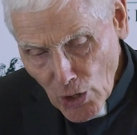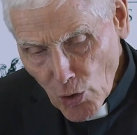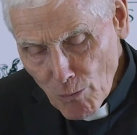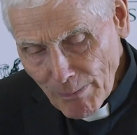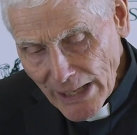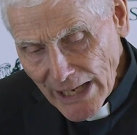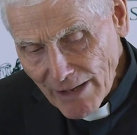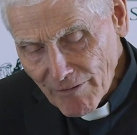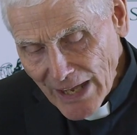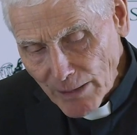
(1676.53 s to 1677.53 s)
who may
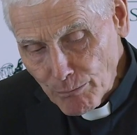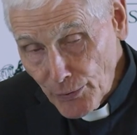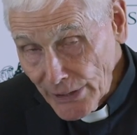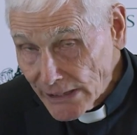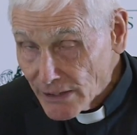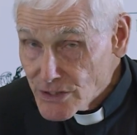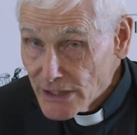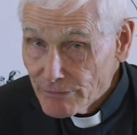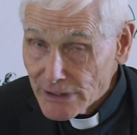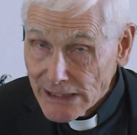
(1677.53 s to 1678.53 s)
have had
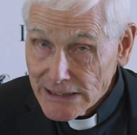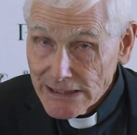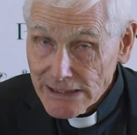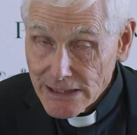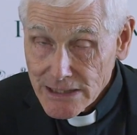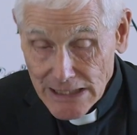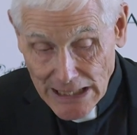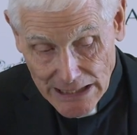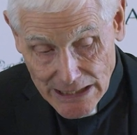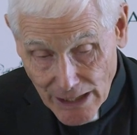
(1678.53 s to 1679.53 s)
preconceived ideas
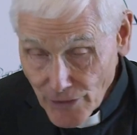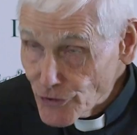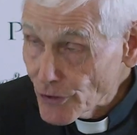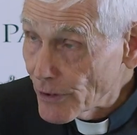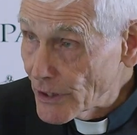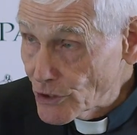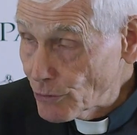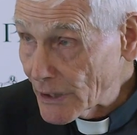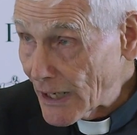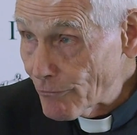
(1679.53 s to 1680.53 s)
contrary to
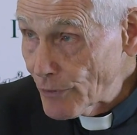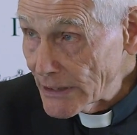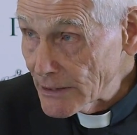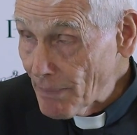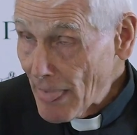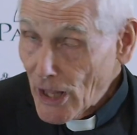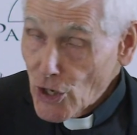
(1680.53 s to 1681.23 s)
what I've written